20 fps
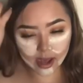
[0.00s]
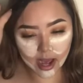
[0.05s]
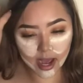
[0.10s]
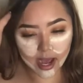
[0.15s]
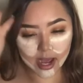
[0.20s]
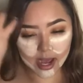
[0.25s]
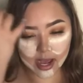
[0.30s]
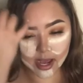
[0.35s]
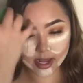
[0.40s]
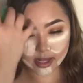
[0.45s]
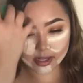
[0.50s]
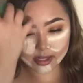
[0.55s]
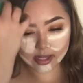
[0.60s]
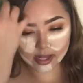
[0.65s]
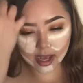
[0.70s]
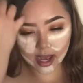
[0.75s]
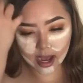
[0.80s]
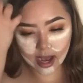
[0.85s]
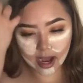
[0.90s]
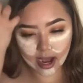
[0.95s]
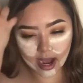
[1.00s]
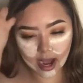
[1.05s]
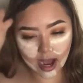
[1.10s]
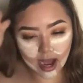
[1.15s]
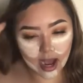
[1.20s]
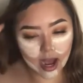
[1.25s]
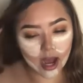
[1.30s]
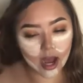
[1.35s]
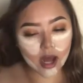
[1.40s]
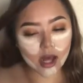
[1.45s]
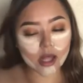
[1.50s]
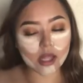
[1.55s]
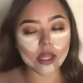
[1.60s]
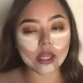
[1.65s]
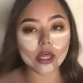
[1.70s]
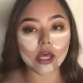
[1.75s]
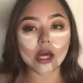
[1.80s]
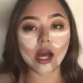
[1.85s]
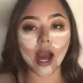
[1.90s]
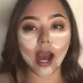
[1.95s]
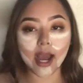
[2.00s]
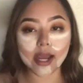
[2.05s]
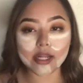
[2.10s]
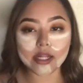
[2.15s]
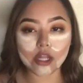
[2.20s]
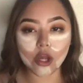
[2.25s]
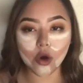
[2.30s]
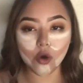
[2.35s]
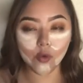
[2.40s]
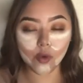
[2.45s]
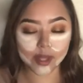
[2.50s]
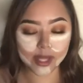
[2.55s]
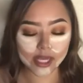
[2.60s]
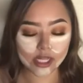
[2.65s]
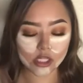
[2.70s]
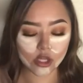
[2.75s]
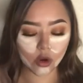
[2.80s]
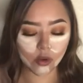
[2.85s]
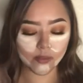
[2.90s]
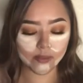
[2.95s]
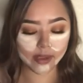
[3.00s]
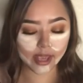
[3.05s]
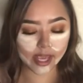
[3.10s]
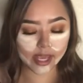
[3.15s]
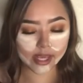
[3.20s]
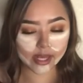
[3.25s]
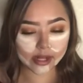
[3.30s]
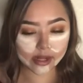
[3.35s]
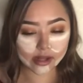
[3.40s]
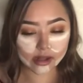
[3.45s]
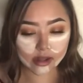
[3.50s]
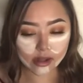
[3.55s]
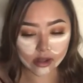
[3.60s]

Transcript: And I know when I don't bake,